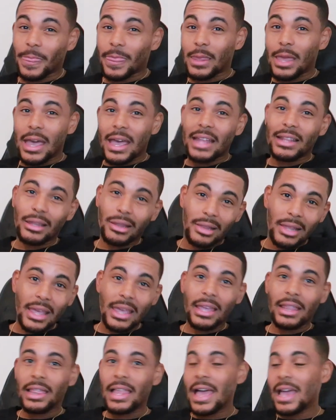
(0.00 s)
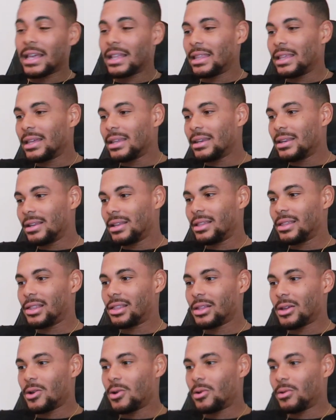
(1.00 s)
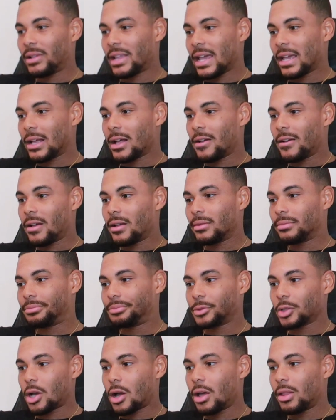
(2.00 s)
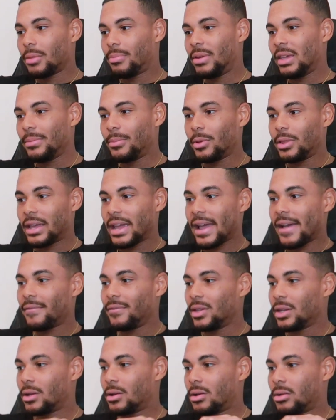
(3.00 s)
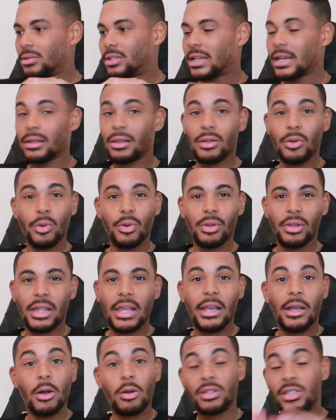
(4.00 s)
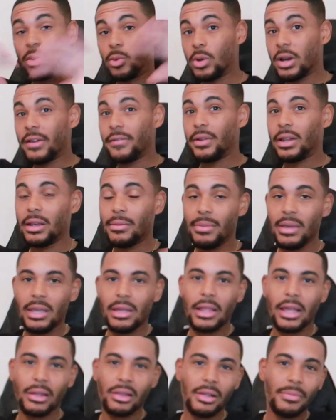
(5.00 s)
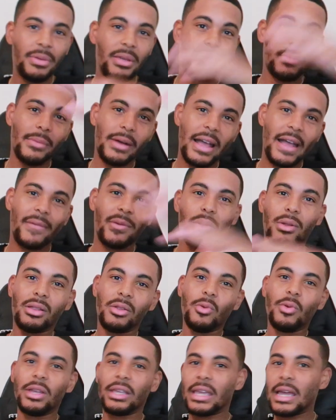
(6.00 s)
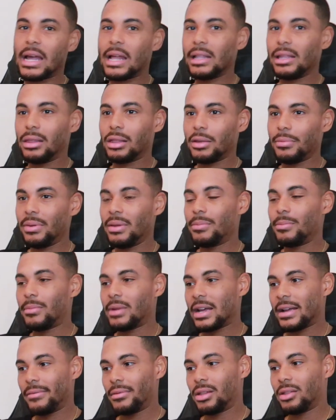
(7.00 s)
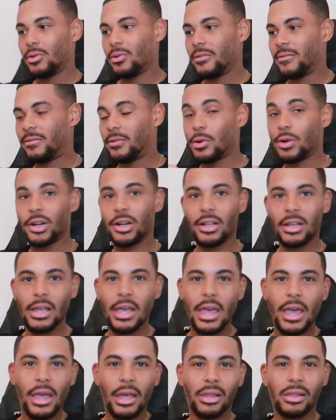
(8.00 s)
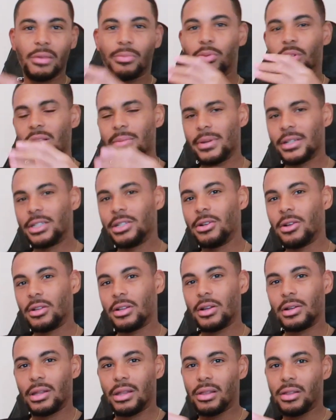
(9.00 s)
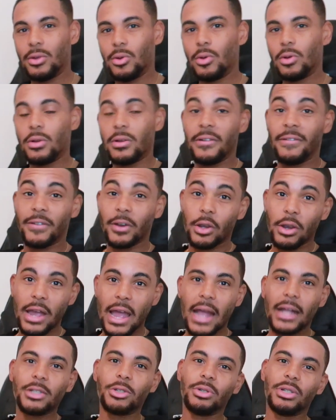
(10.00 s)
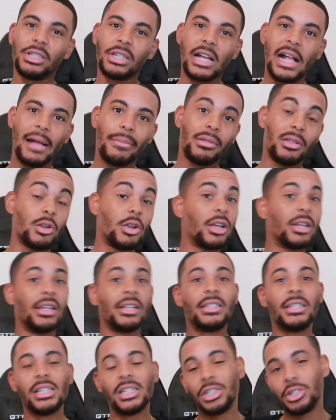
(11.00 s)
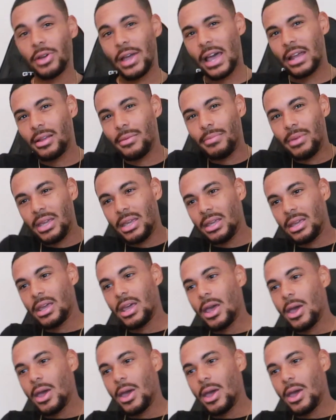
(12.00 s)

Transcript: I had to stay in Lackland. So like all the people that have, you know, tech schools, they go to wherever they be. Like some people might have their school in Cali, some people might have their school in Florida. So pretty much you're gonna go to school for your actual job. So they're gonna teach you how to be